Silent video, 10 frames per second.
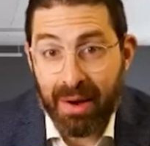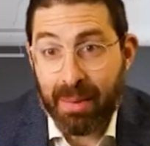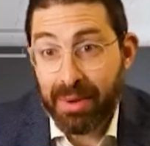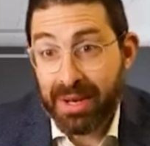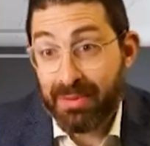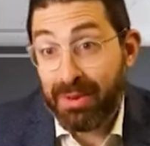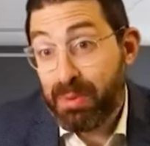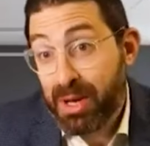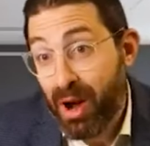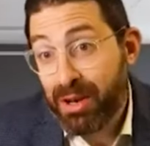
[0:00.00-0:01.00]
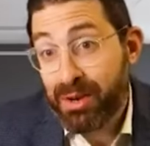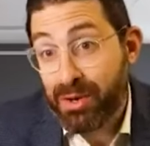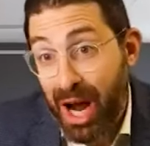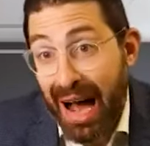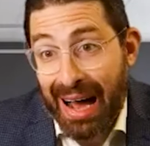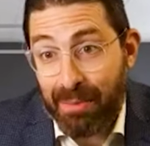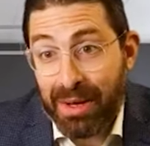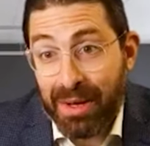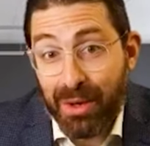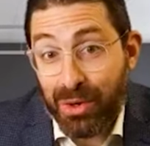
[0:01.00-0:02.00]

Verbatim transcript: Right? Because if it's beyond your job,